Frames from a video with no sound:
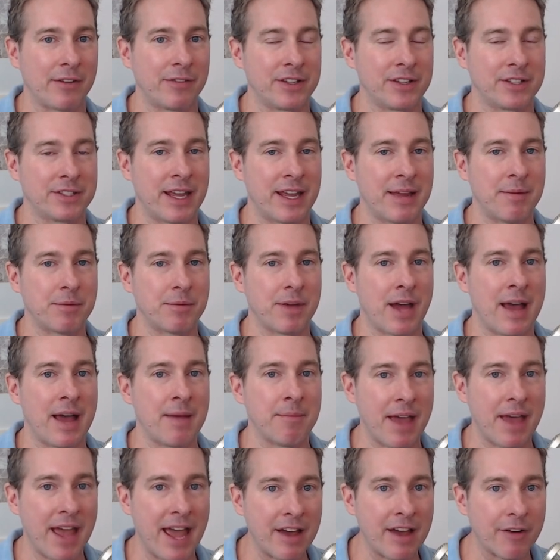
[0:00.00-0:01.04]
at the same
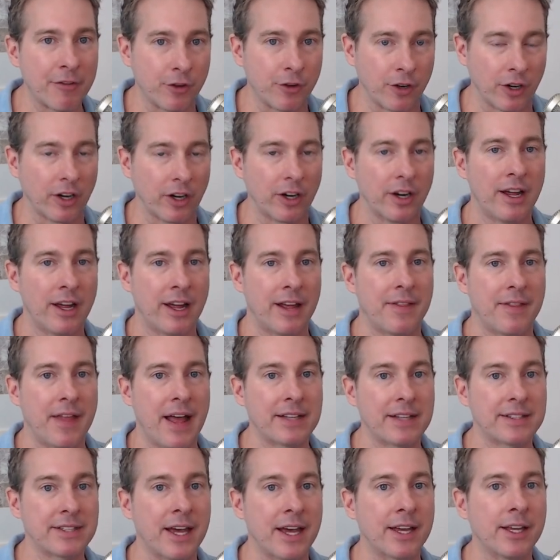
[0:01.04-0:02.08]
time ever.
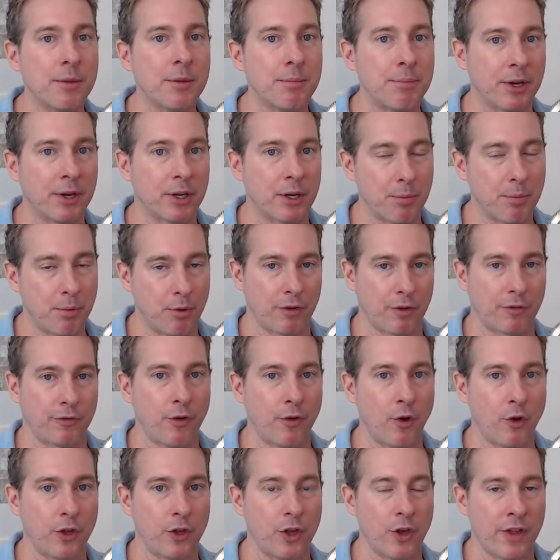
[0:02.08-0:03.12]
That's how you build a
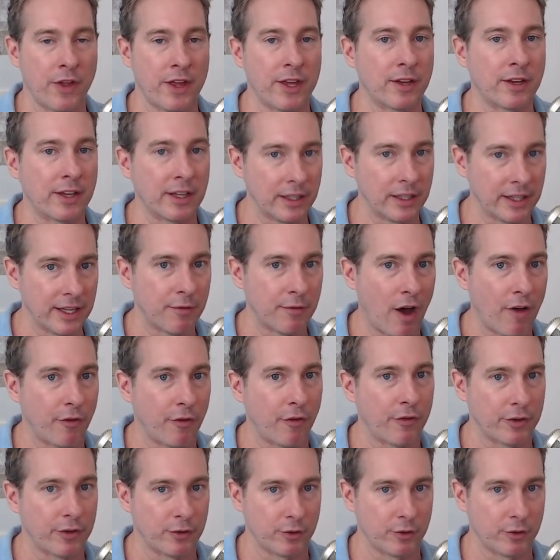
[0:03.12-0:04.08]
portfolio that you can live off of